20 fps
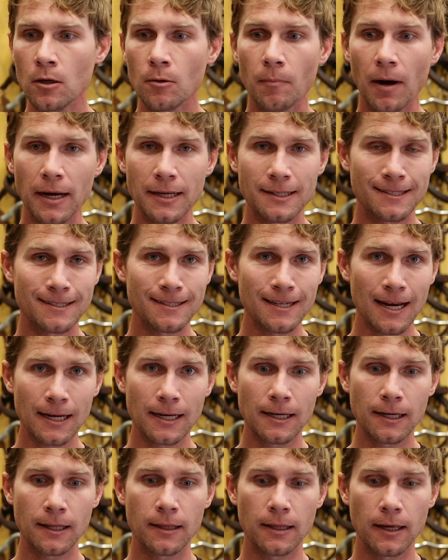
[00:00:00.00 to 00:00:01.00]
My
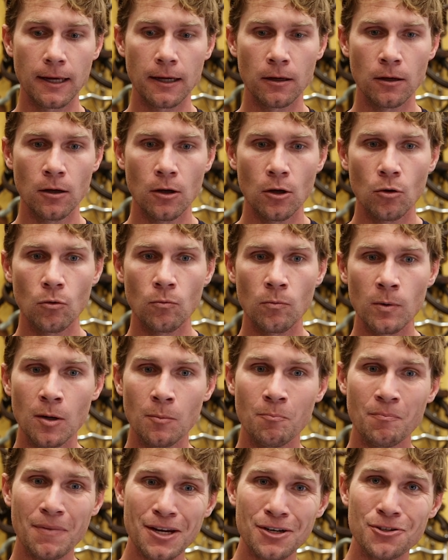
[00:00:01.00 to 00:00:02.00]
second thing would be to
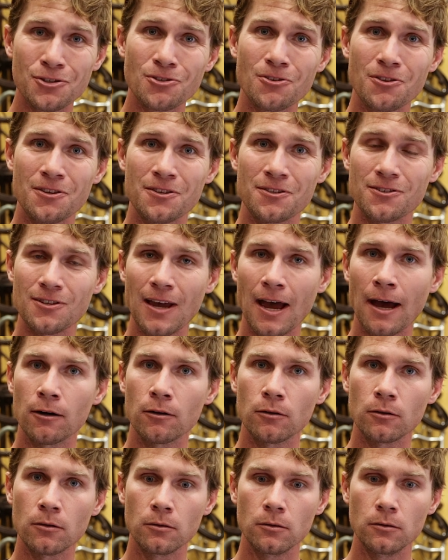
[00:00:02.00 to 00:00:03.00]
make sure the
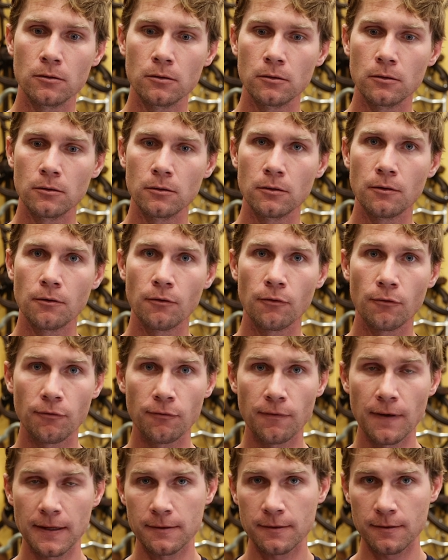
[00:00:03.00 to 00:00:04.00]
saddle
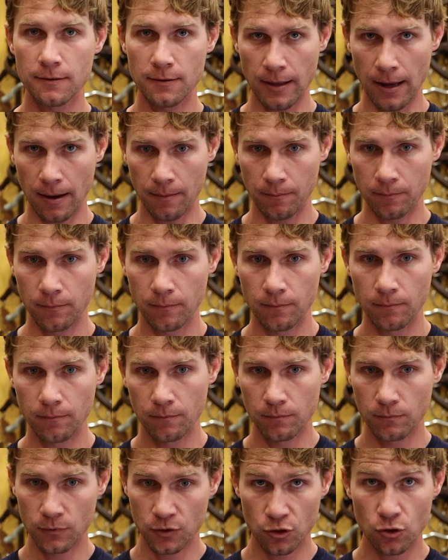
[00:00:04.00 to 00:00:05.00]
fits them
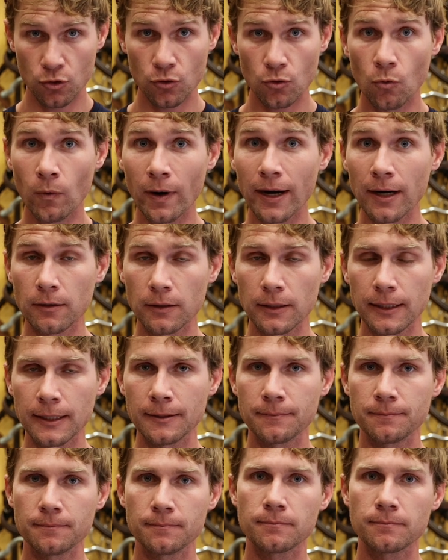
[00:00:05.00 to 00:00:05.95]
squarely.